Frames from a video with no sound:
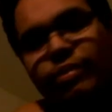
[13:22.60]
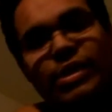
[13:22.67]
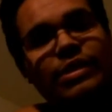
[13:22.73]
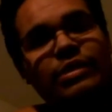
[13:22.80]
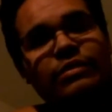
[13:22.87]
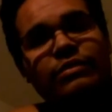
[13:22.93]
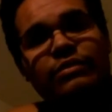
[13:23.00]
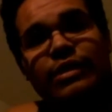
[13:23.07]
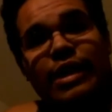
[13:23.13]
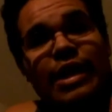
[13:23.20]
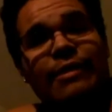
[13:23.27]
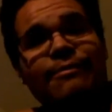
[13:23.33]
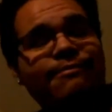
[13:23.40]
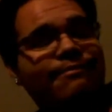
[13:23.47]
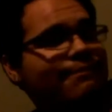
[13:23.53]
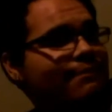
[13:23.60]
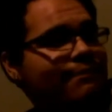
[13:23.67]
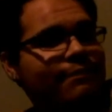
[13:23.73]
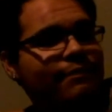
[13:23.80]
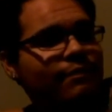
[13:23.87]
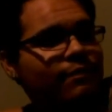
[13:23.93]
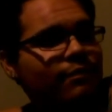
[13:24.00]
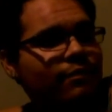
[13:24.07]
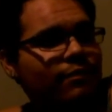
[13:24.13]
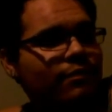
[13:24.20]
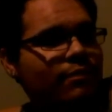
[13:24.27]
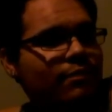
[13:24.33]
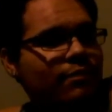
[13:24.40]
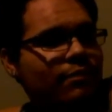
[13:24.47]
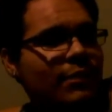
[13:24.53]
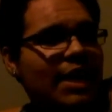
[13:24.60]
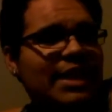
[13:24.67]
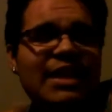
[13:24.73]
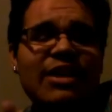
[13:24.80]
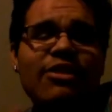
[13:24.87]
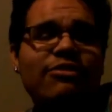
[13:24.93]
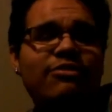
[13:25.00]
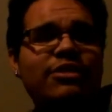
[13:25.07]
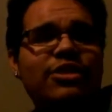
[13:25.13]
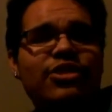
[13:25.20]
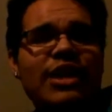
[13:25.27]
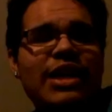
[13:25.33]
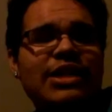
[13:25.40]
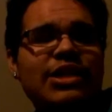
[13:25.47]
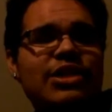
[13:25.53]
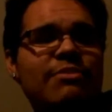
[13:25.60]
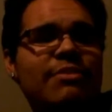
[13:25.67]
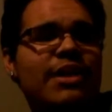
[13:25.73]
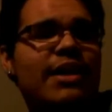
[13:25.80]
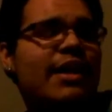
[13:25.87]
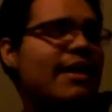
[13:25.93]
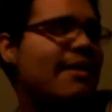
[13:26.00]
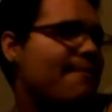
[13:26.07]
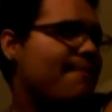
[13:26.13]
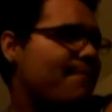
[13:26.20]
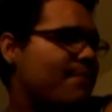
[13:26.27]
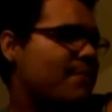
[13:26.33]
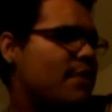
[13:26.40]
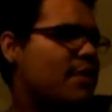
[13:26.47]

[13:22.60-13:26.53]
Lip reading: But yeah, that's how the transition became.